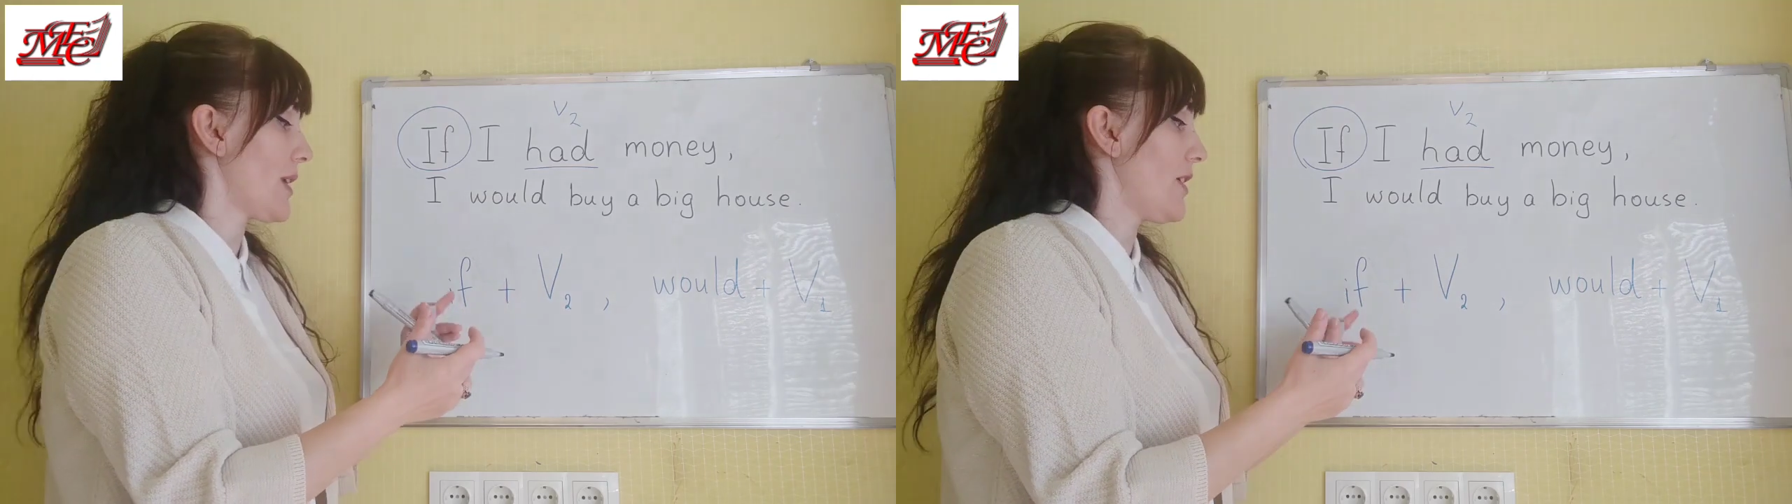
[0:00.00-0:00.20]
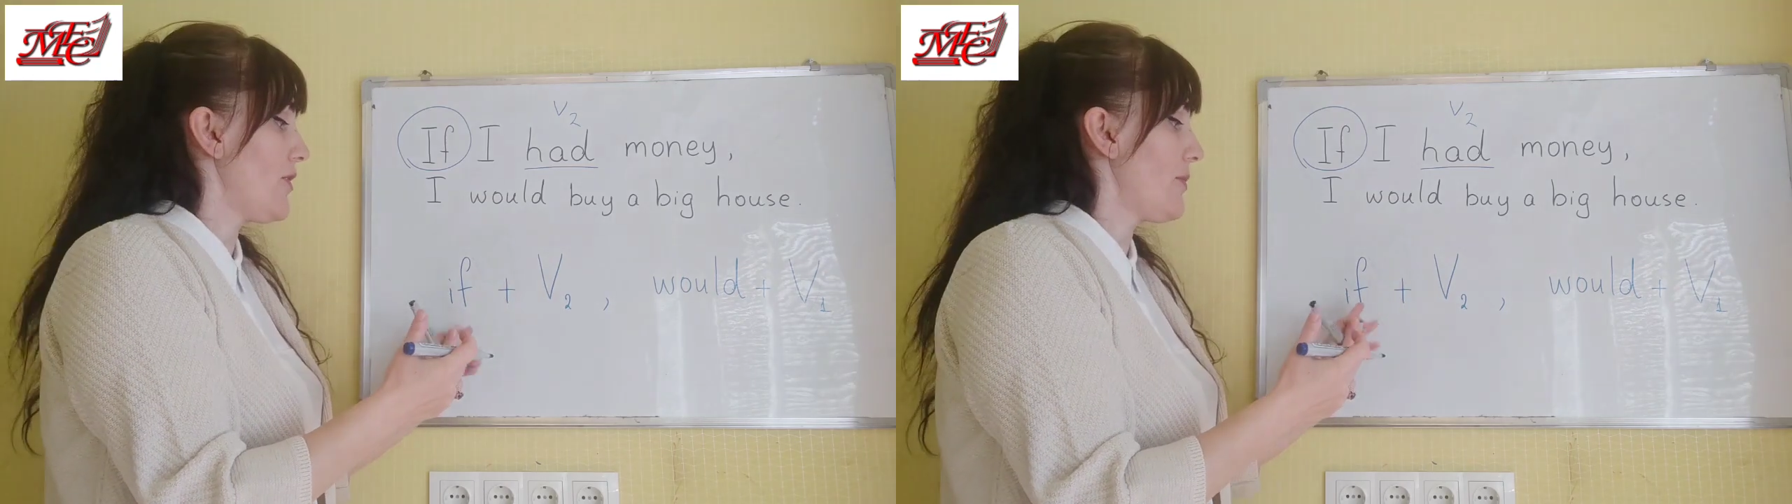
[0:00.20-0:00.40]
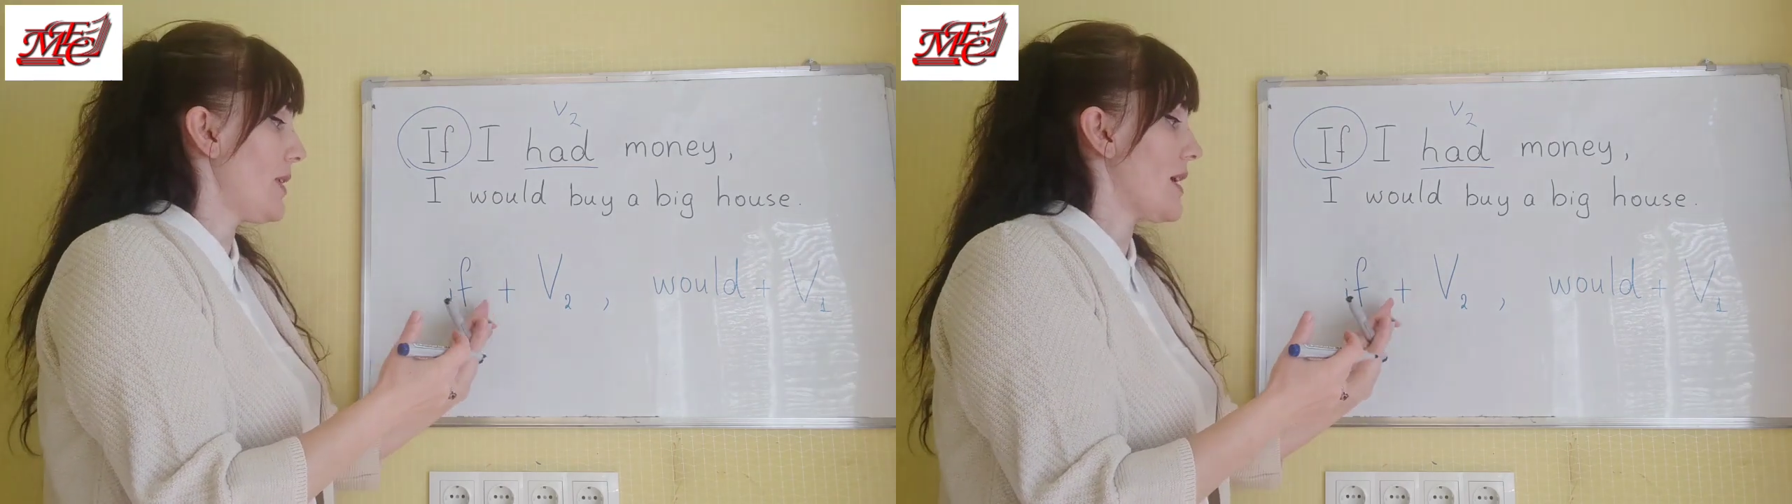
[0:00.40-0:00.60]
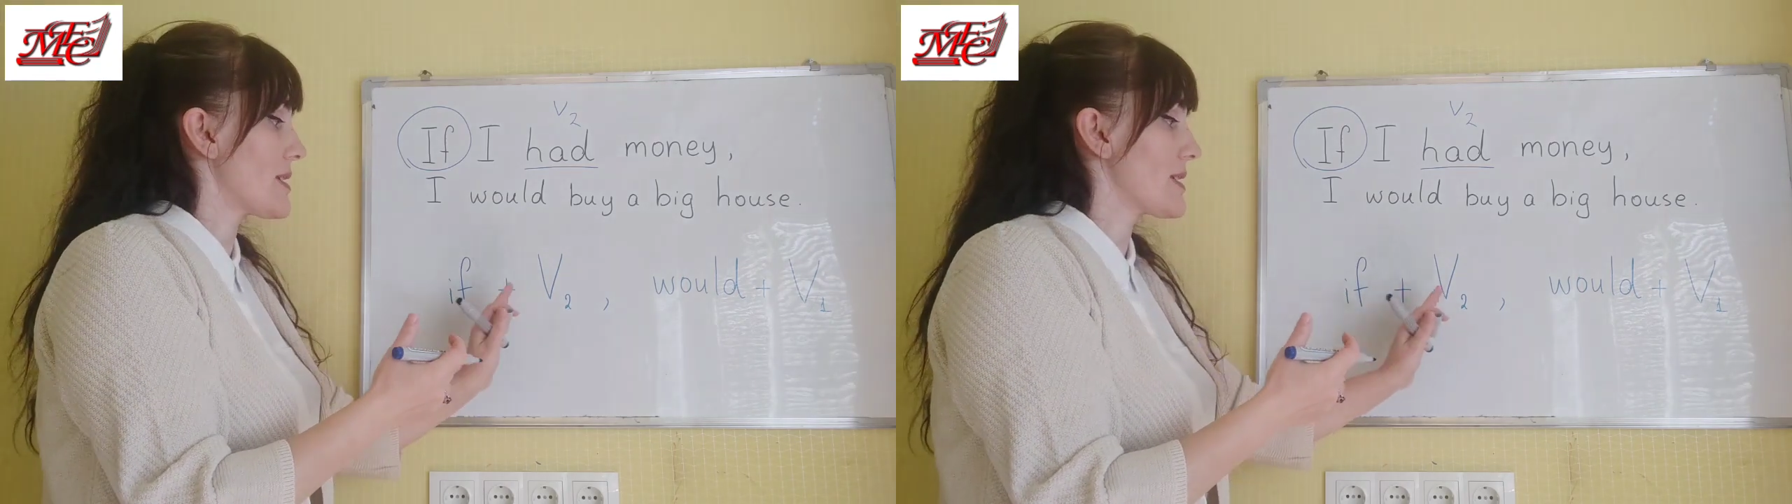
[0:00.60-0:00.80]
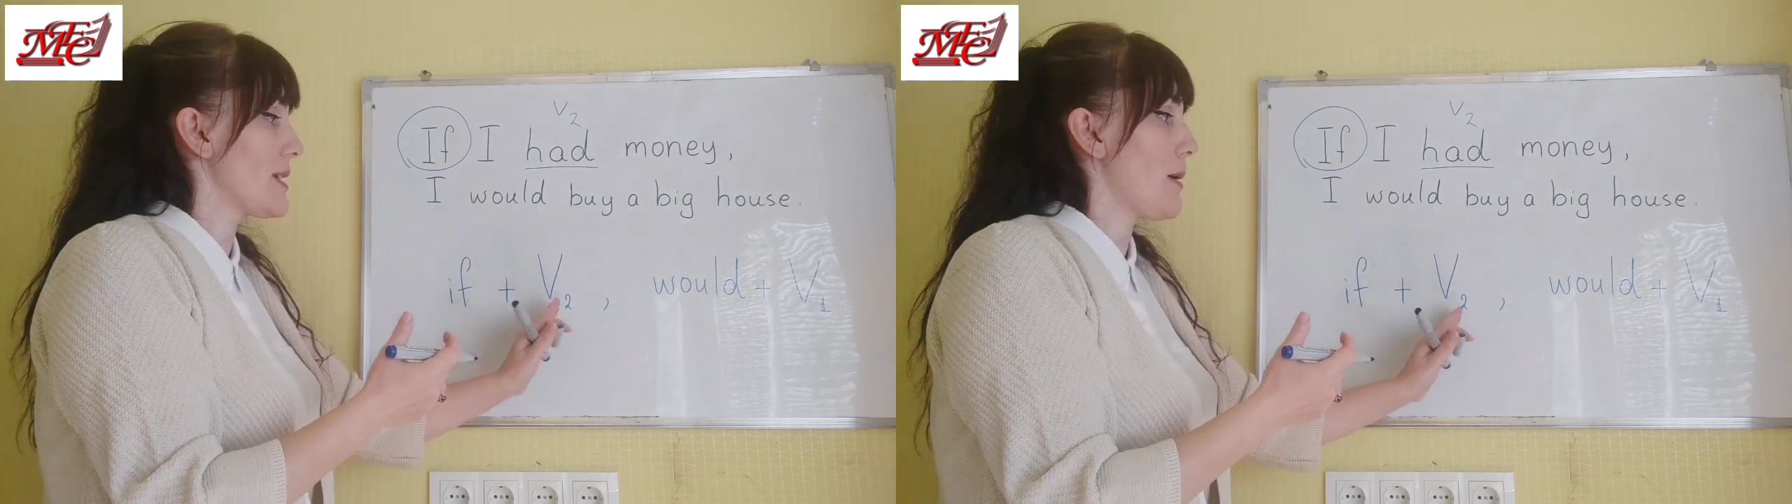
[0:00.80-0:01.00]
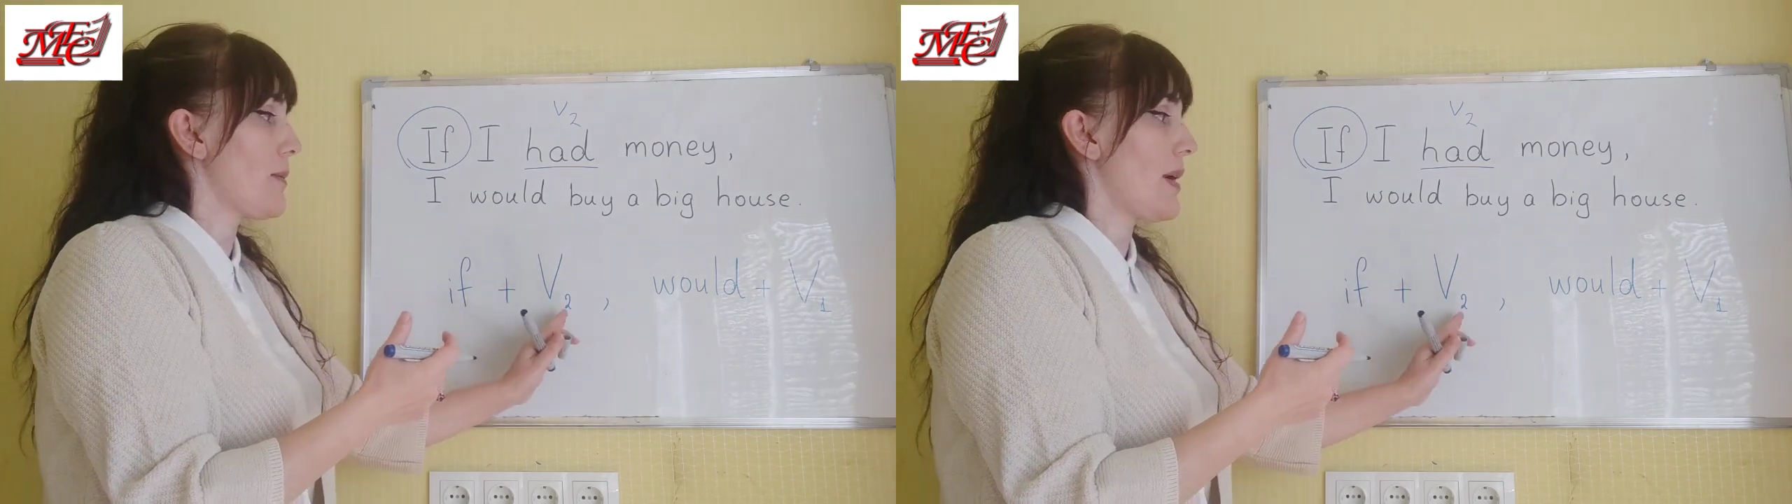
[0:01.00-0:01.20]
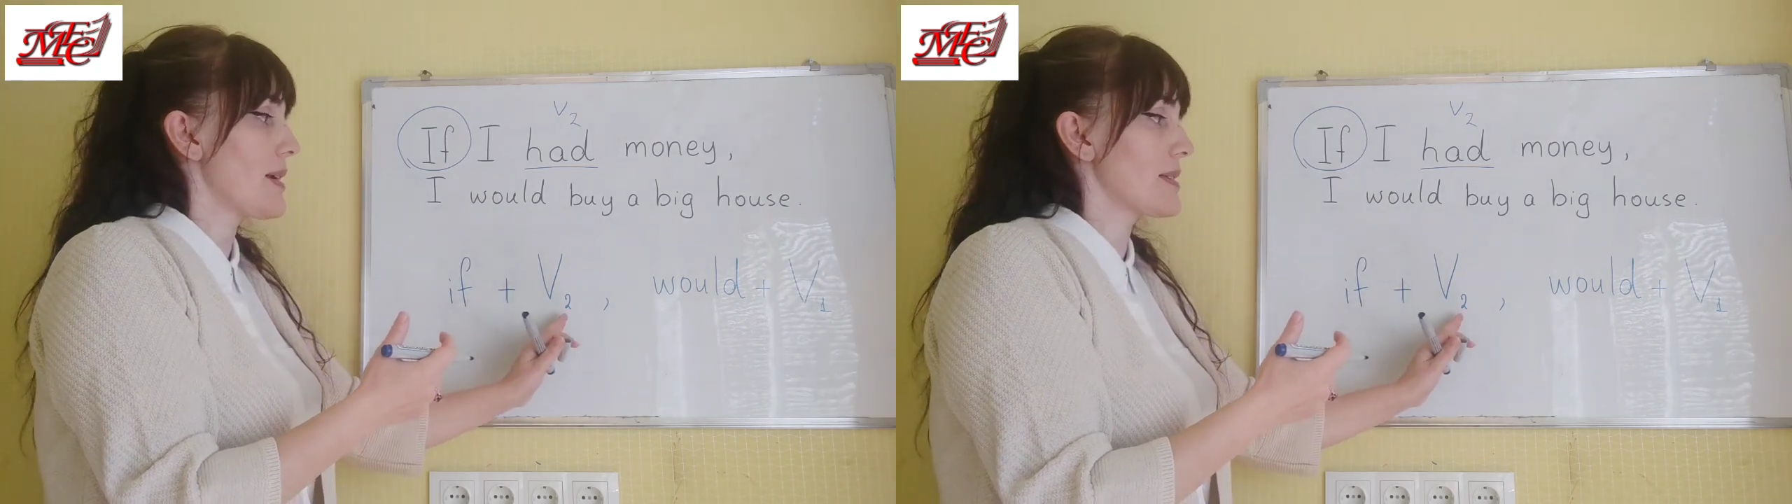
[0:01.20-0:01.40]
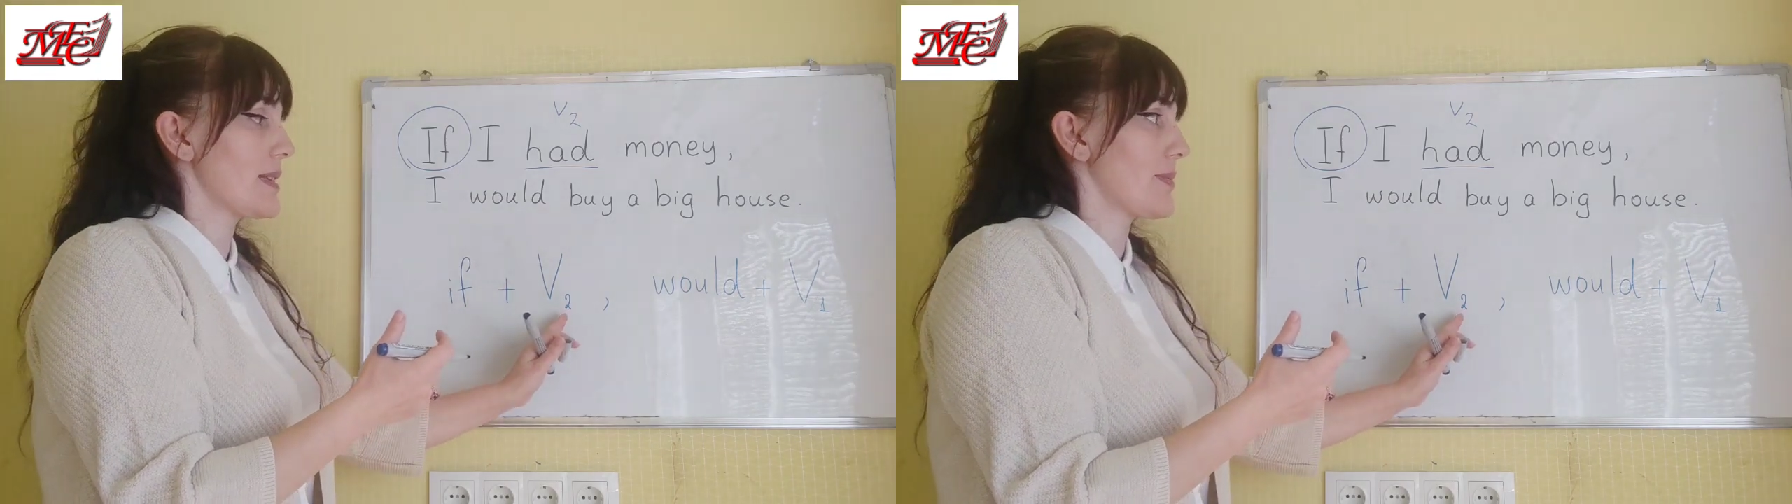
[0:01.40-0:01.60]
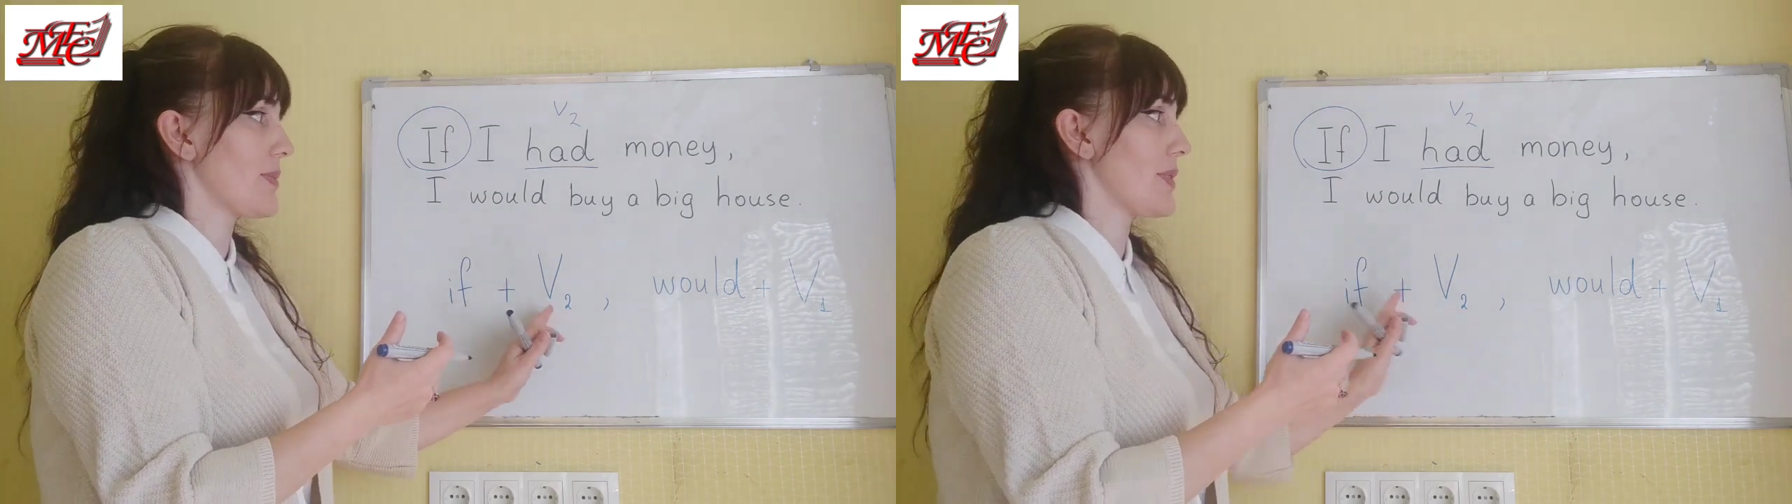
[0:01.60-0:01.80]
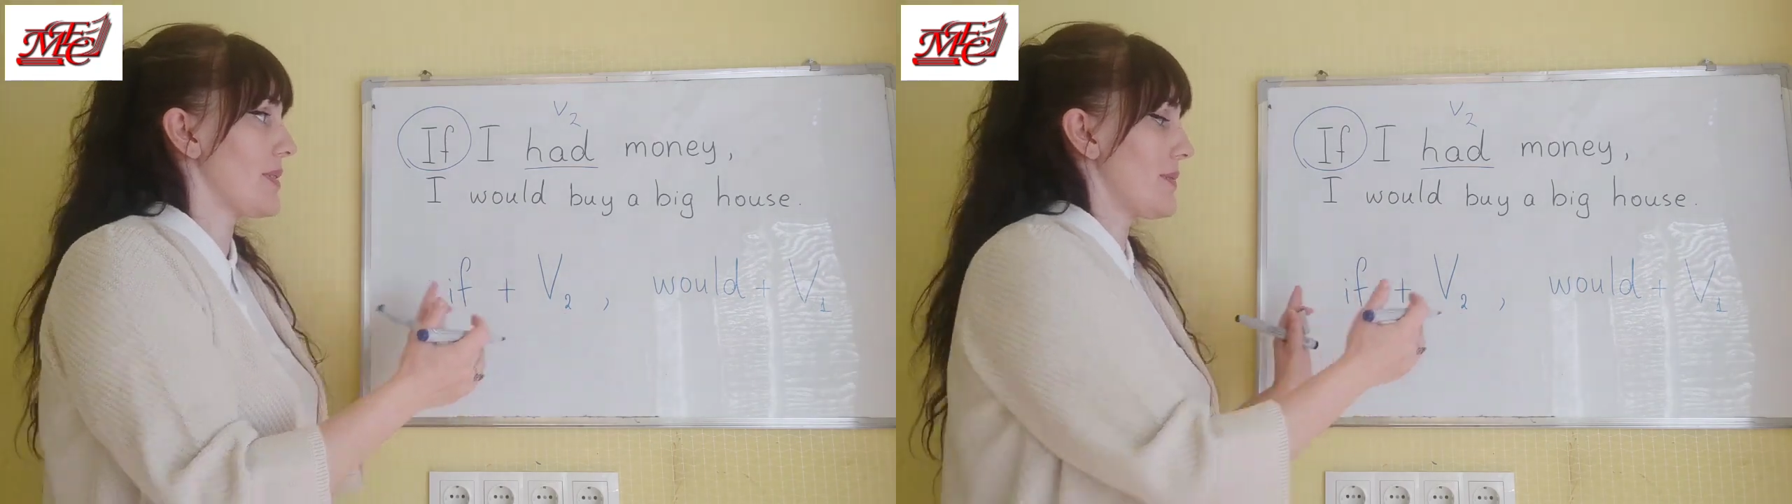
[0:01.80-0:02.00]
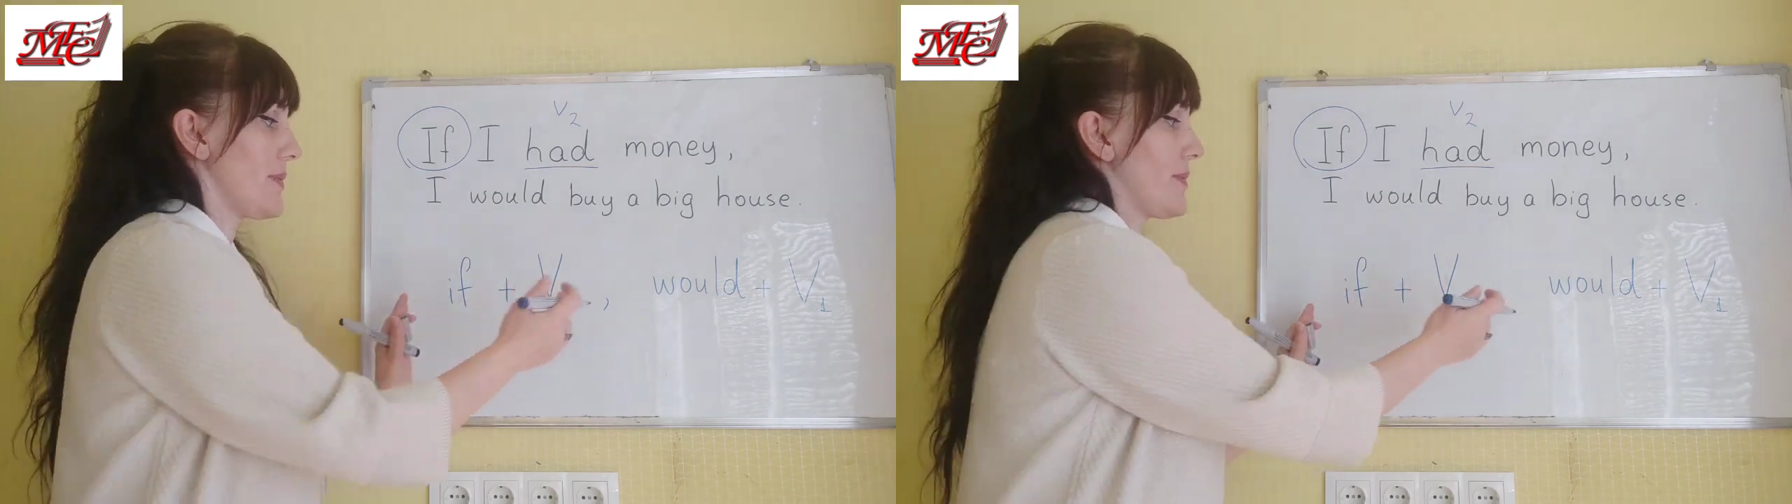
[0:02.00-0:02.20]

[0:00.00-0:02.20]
If plus past simple